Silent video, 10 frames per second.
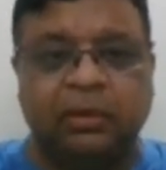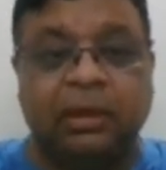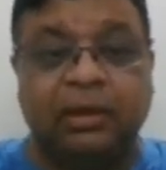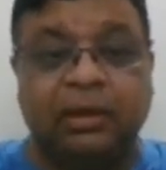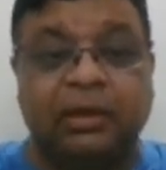
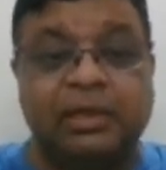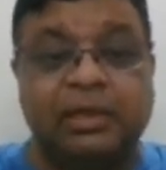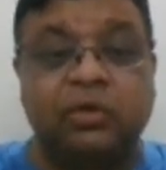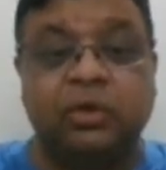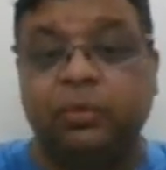and at least
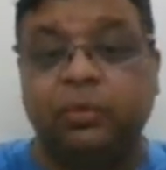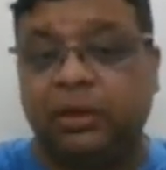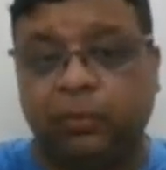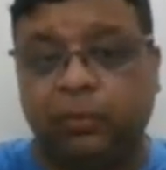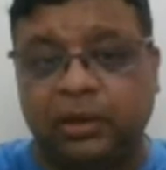not do it,
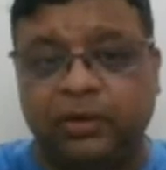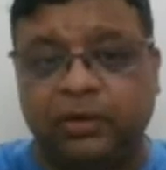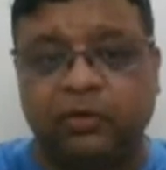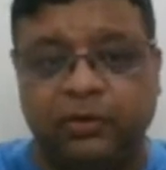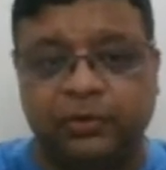whatever
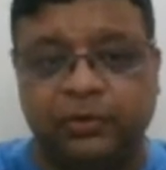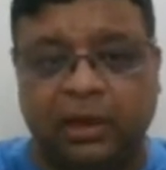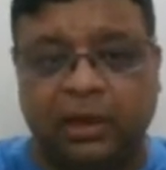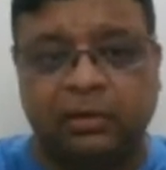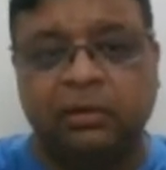your views
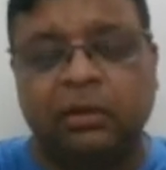are,